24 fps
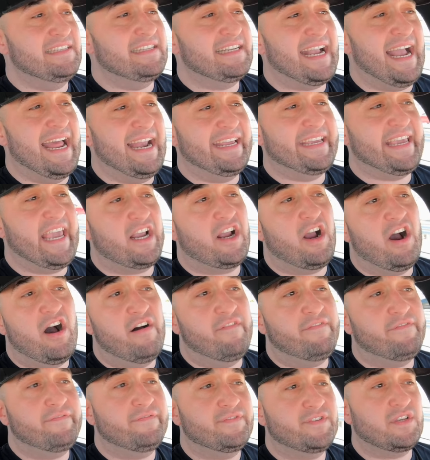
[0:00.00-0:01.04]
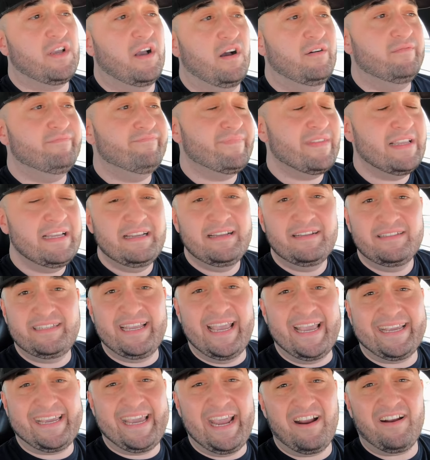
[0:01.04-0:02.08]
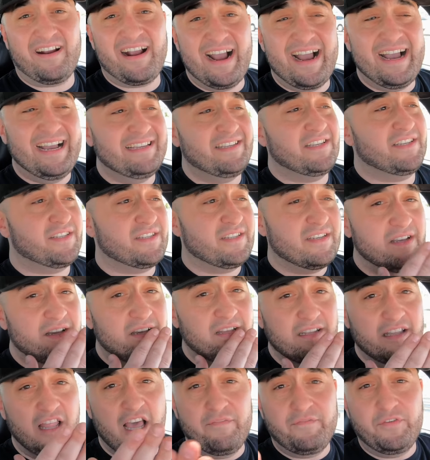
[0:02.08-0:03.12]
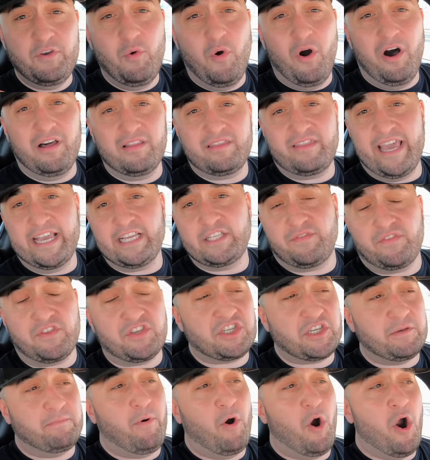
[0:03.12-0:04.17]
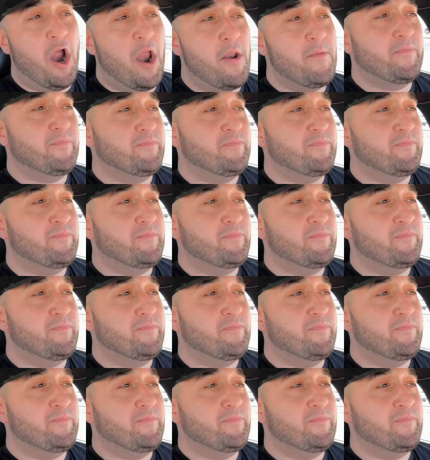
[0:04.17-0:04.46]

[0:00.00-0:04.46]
to kind of kick off. So take care, guys. Love you all. Thanks for the support.